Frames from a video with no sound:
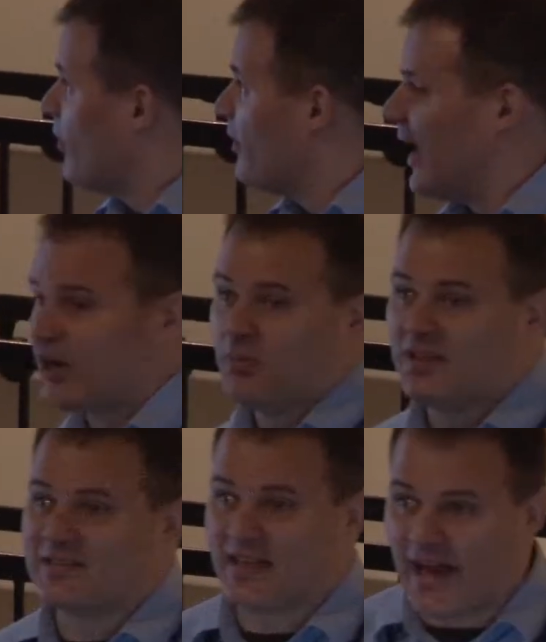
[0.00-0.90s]
That could be
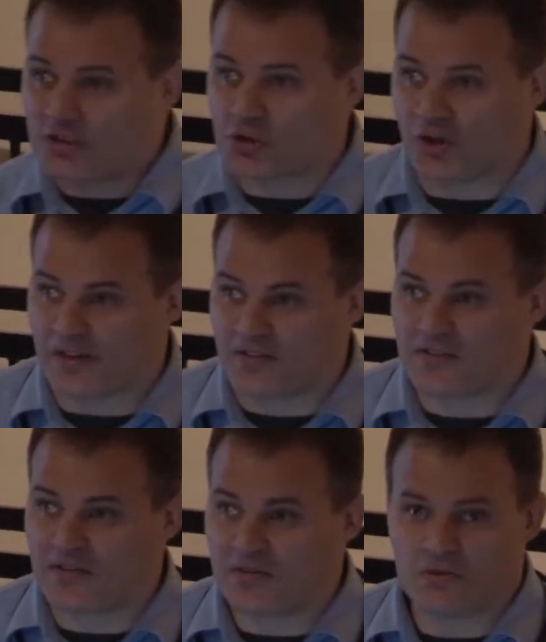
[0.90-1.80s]

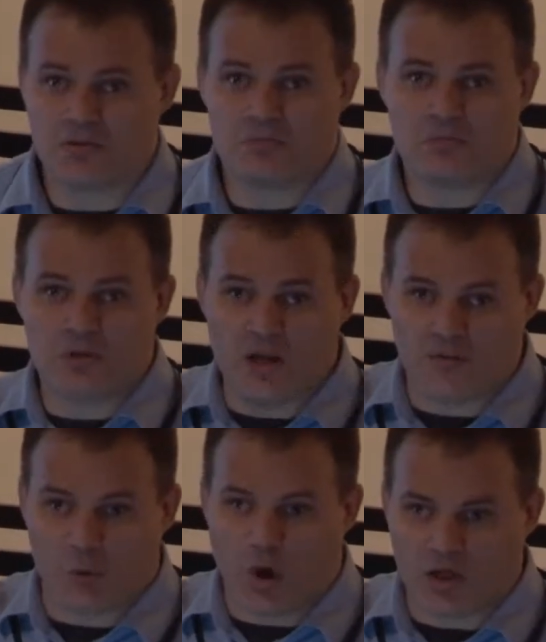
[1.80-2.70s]
disastrous if
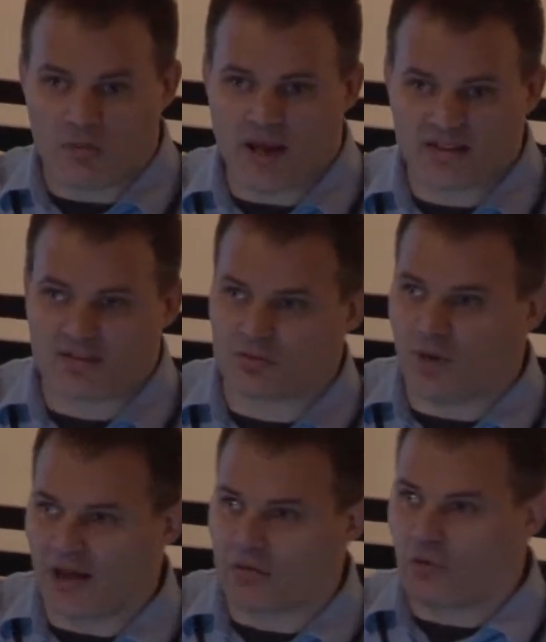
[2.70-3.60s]
you're walking past this
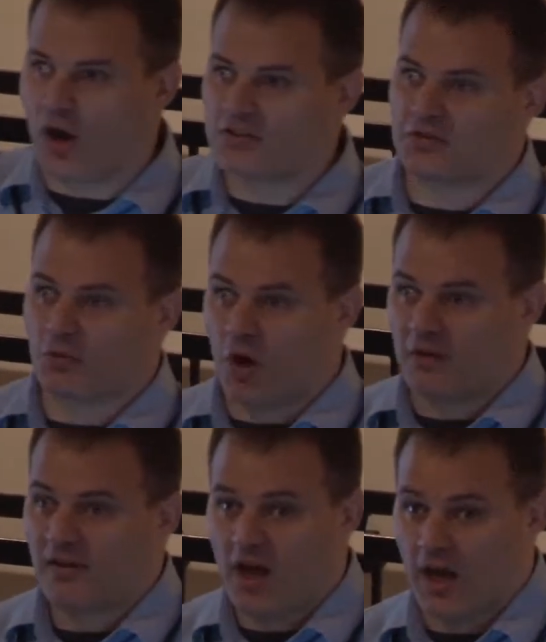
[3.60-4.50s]
pile of rocks at the wrong
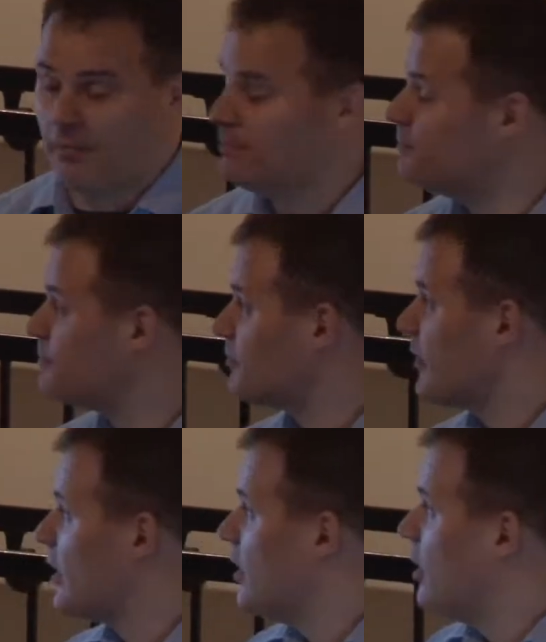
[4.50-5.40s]
time,
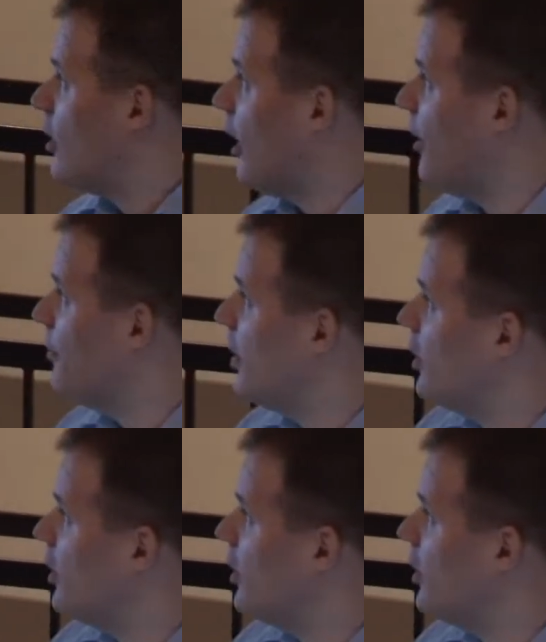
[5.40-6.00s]
right?